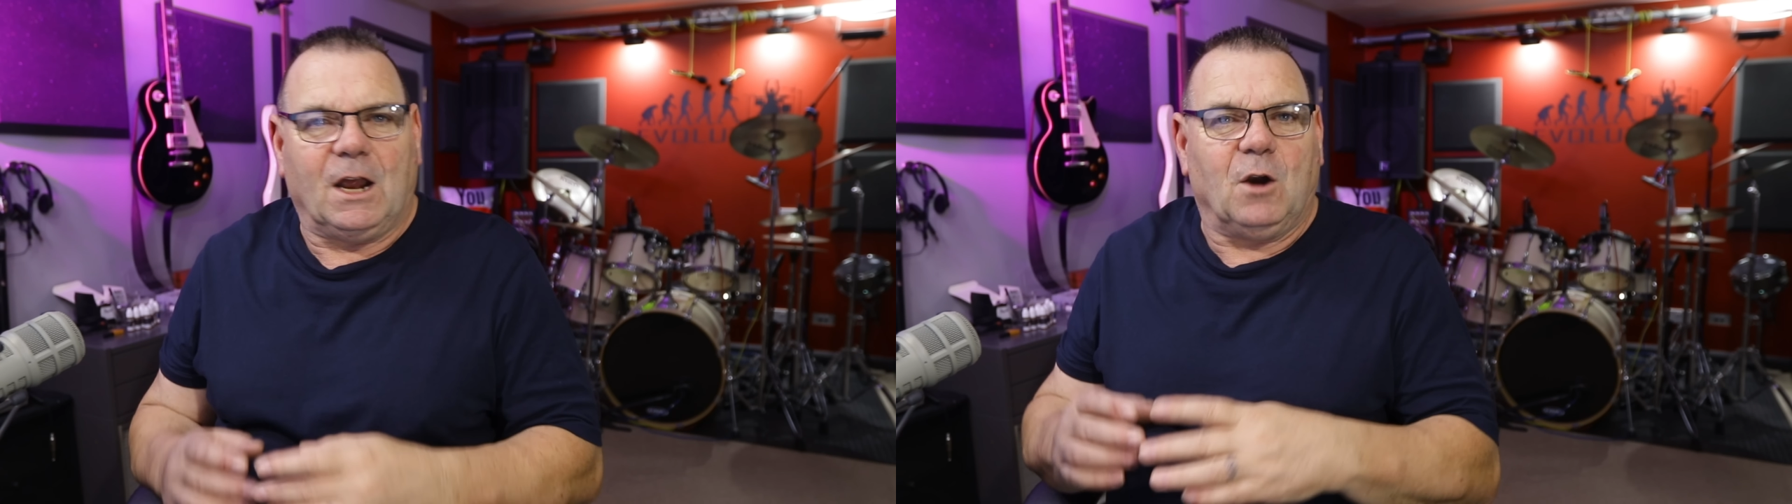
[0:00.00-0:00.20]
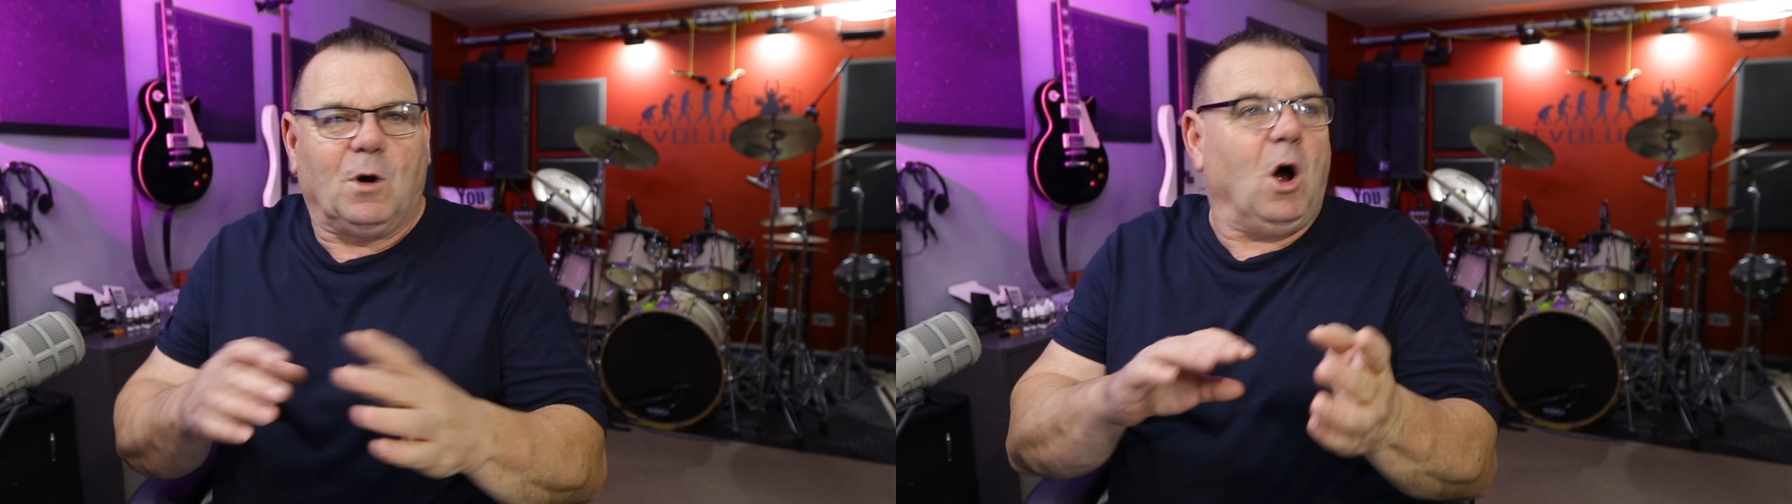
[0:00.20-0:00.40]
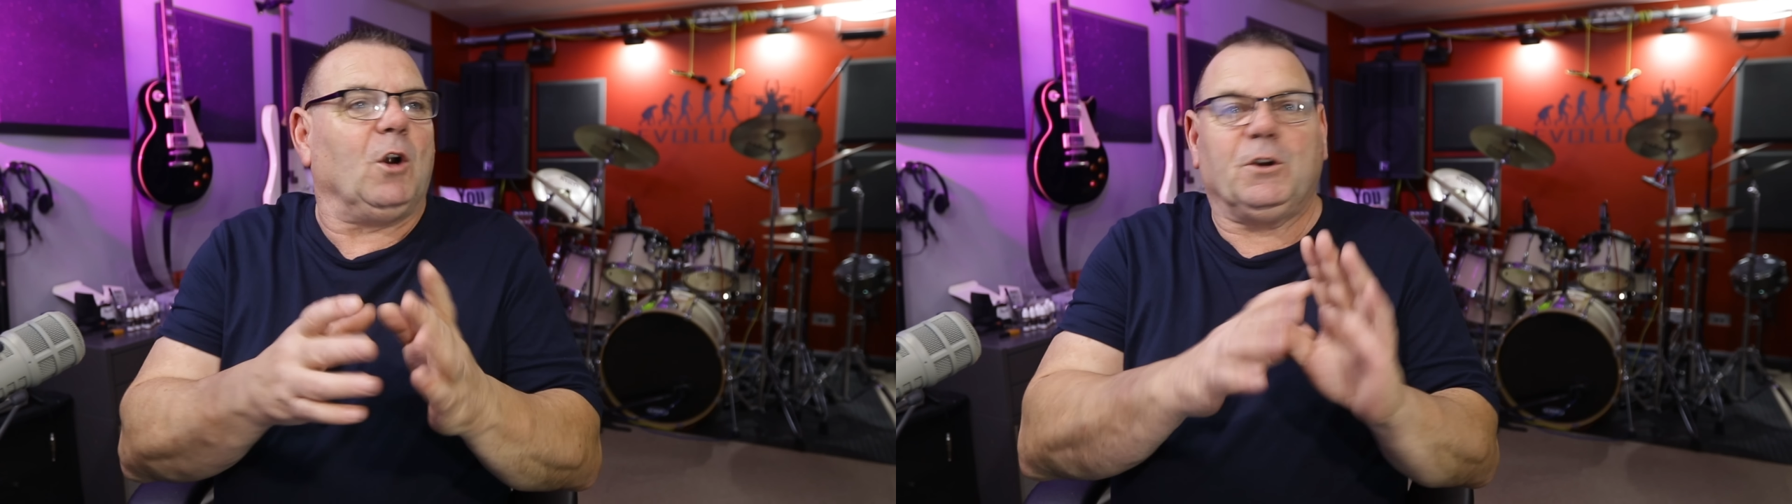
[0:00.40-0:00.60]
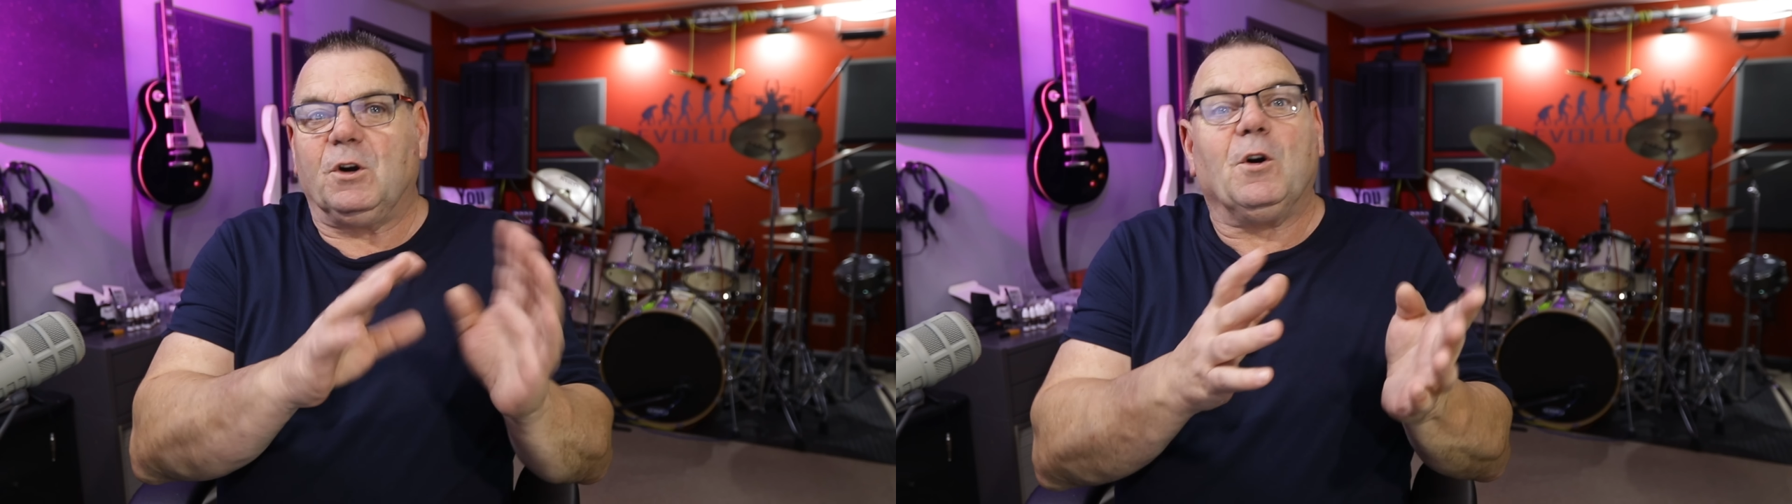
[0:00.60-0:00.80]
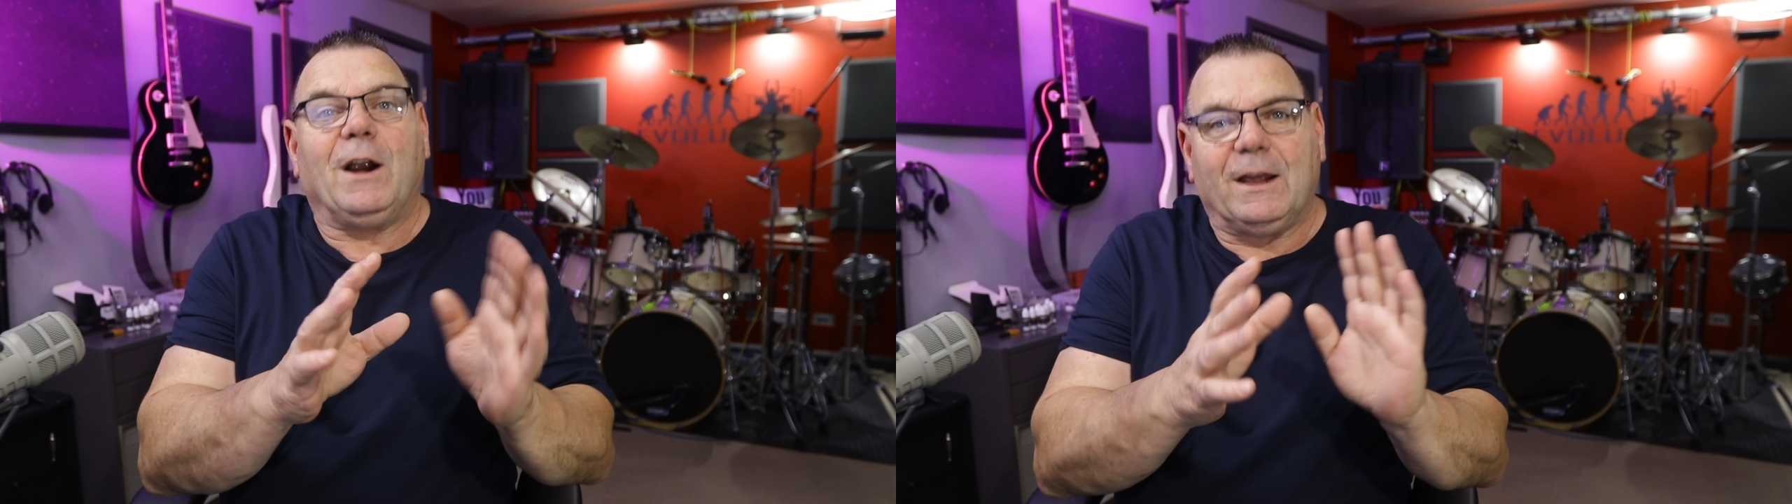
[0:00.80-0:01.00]
are on and
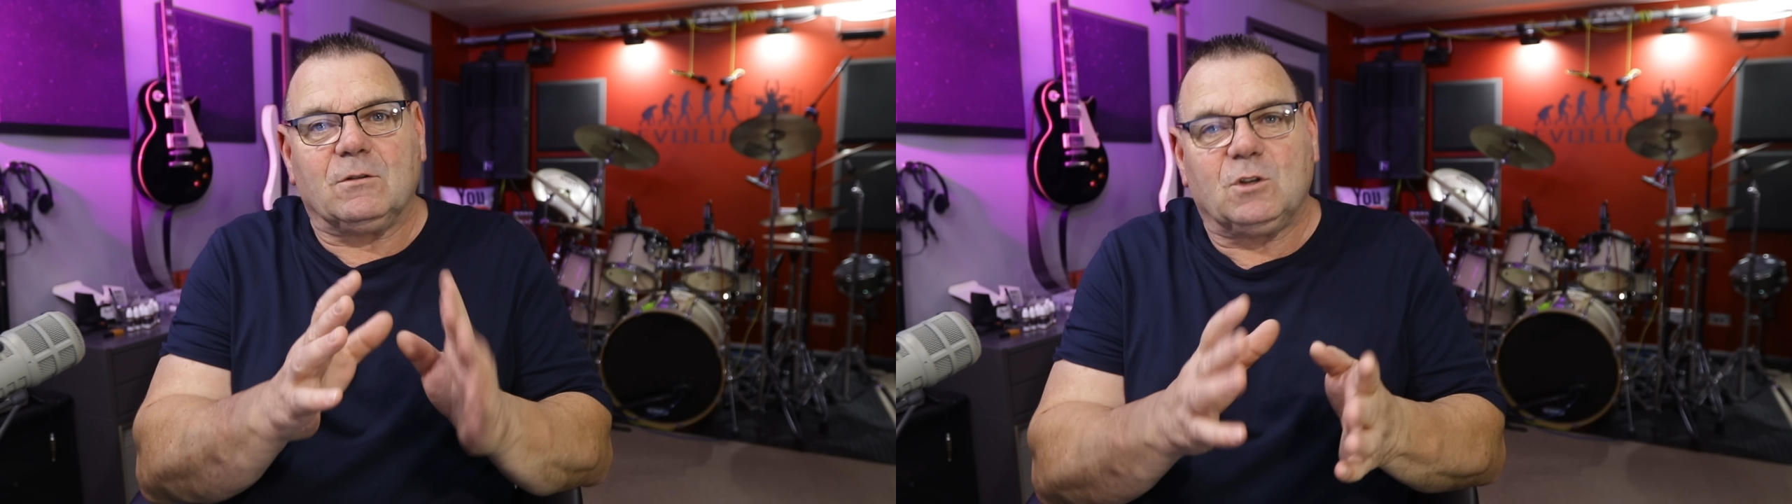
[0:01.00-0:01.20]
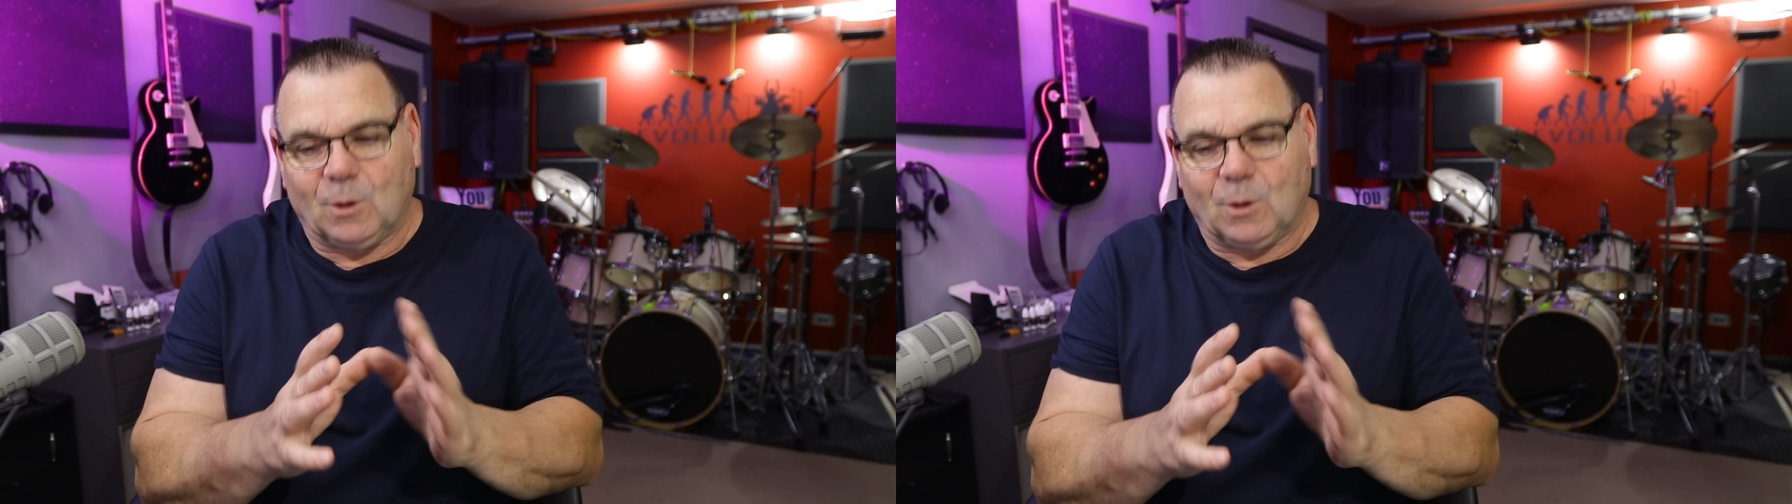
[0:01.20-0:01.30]
around